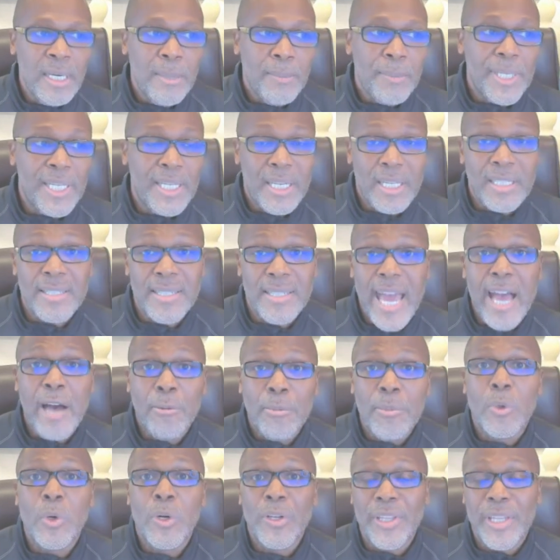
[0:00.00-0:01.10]
Because now
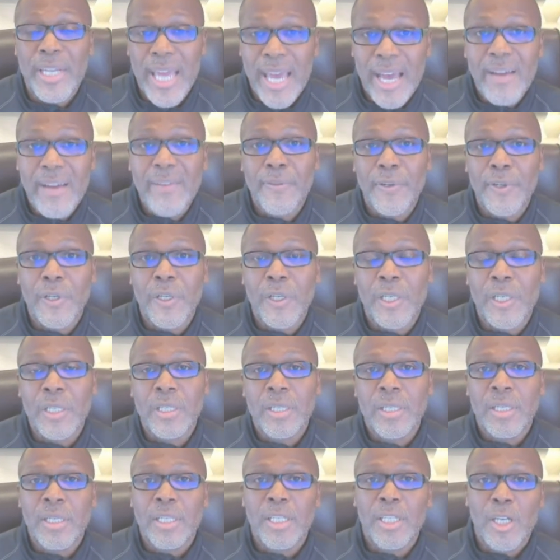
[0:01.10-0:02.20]
more than ever,
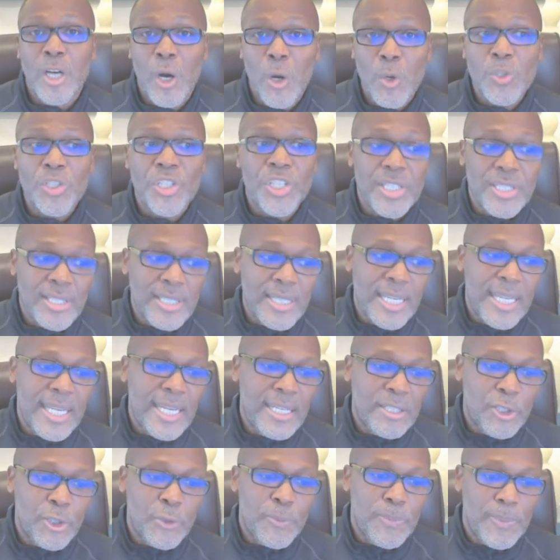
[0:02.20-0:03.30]
coaches
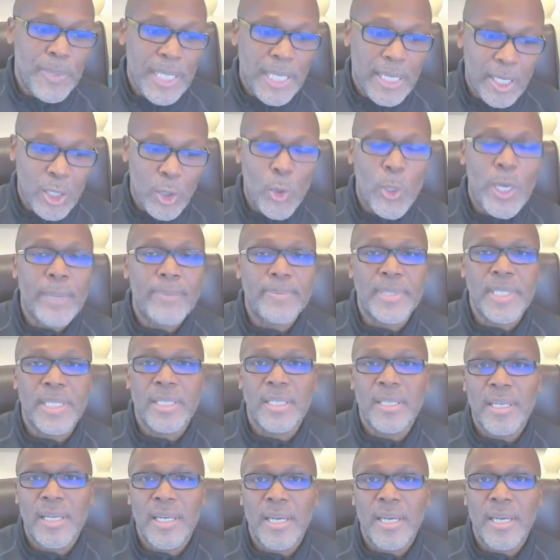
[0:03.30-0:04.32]
need to be equipped